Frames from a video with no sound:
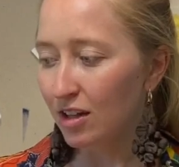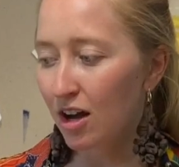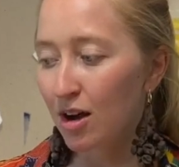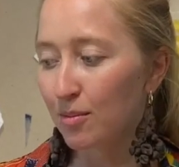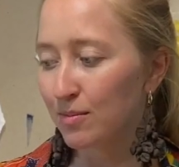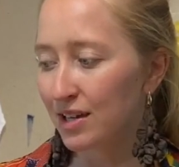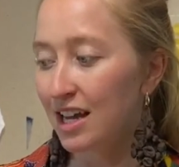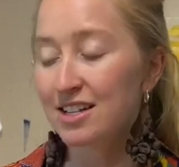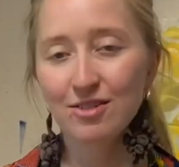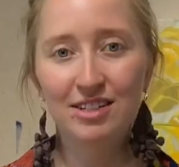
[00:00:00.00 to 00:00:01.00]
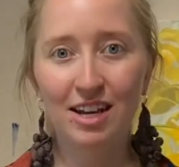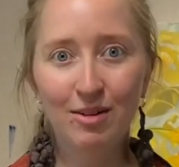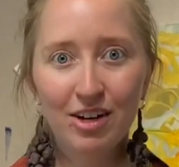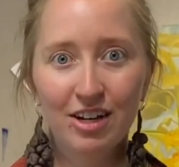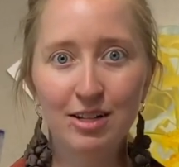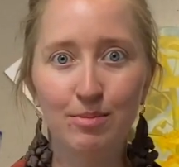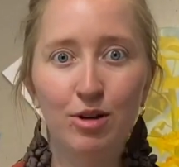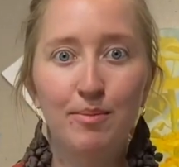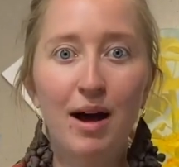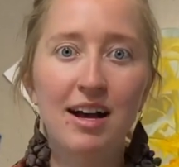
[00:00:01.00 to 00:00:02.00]
So today we're going to
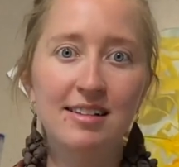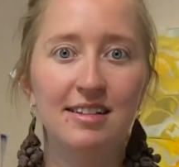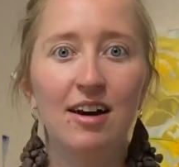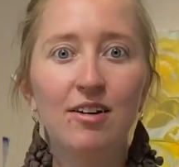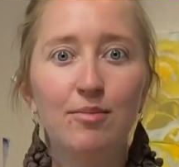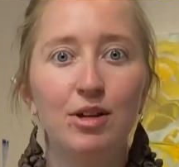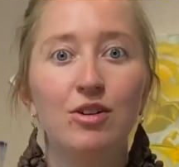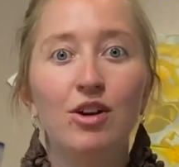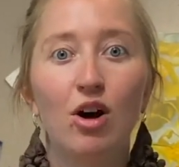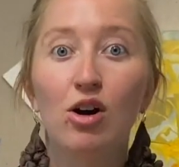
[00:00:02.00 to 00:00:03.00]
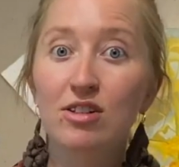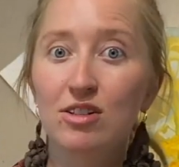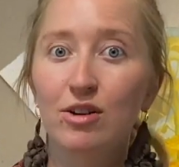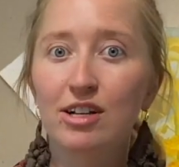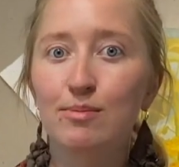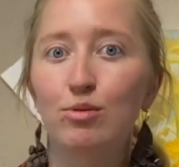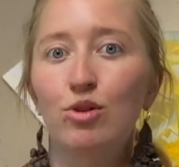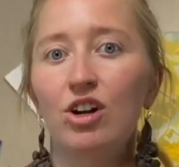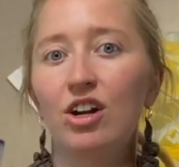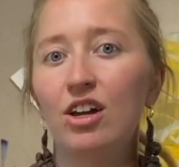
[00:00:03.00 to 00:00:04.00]
explore pastel, but you could also
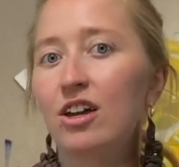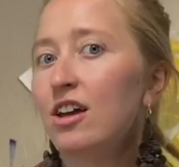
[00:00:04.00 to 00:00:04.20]
explore